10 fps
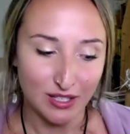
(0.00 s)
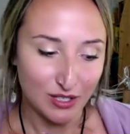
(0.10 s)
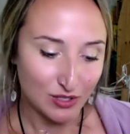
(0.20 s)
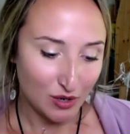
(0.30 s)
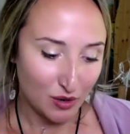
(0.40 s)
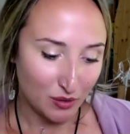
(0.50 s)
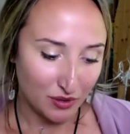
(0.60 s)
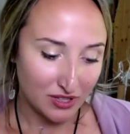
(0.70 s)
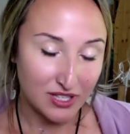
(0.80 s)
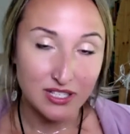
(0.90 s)

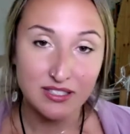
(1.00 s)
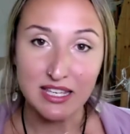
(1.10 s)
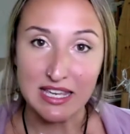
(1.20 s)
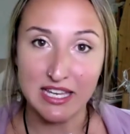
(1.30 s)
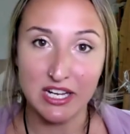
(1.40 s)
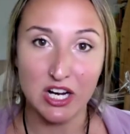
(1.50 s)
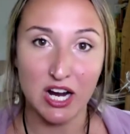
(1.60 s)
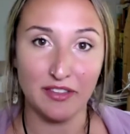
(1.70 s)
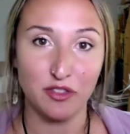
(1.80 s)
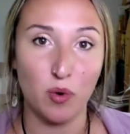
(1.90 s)
So this year
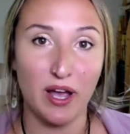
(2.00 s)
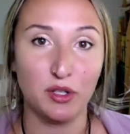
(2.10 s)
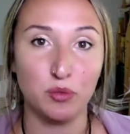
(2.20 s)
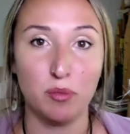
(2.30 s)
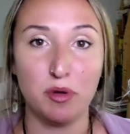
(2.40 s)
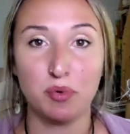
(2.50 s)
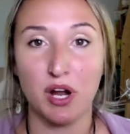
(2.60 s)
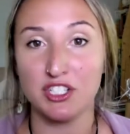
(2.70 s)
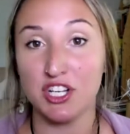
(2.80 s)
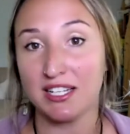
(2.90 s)
at the Wild Woman
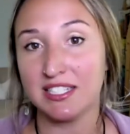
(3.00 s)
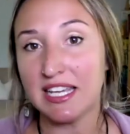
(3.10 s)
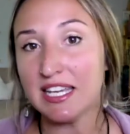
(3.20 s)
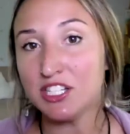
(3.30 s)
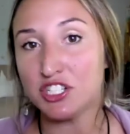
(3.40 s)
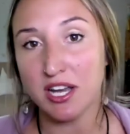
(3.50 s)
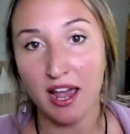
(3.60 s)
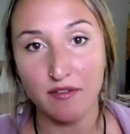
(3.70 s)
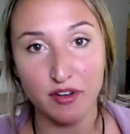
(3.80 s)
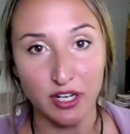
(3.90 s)
Project, each and
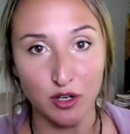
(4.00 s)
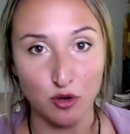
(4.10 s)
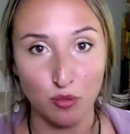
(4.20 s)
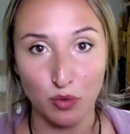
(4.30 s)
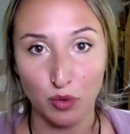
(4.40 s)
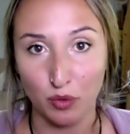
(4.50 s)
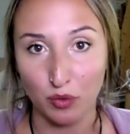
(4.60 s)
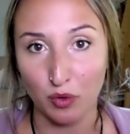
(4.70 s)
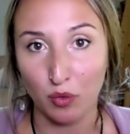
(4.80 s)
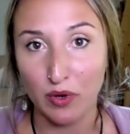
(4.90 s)
every new
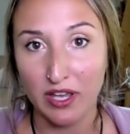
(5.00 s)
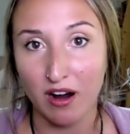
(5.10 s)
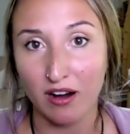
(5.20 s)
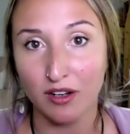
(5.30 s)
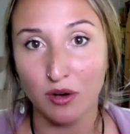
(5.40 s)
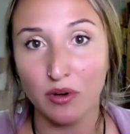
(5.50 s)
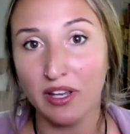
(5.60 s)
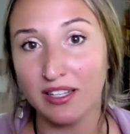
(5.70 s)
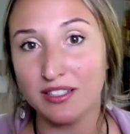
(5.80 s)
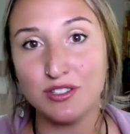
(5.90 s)
moon, we are
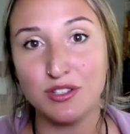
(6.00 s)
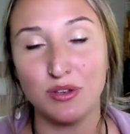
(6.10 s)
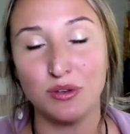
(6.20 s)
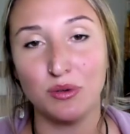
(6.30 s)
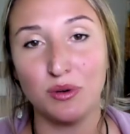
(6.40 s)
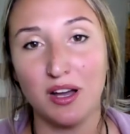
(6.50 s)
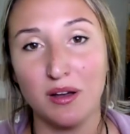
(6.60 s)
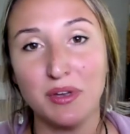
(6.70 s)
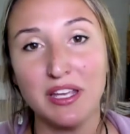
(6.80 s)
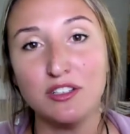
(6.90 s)
going to
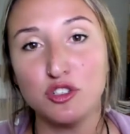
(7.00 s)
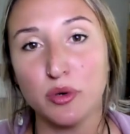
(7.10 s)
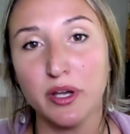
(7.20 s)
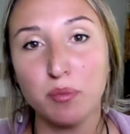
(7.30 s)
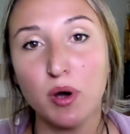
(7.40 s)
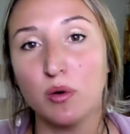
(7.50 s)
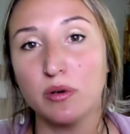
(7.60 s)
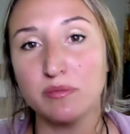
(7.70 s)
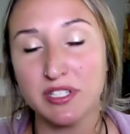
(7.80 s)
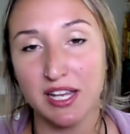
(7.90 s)
enjoy a
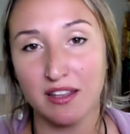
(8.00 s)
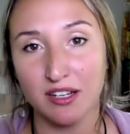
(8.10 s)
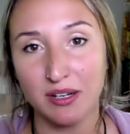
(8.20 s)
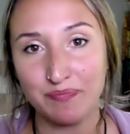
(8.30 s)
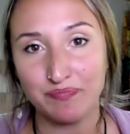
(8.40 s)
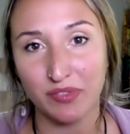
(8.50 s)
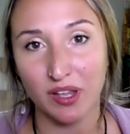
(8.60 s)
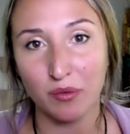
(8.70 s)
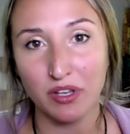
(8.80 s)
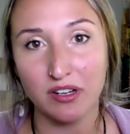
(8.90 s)
poem together.
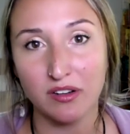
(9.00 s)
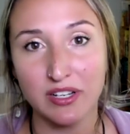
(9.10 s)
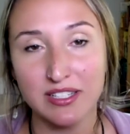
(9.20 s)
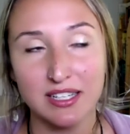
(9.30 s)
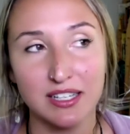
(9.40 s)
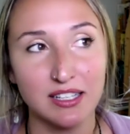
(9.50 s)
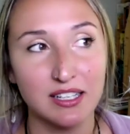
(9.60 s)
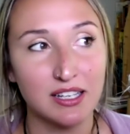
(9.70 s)
We are going to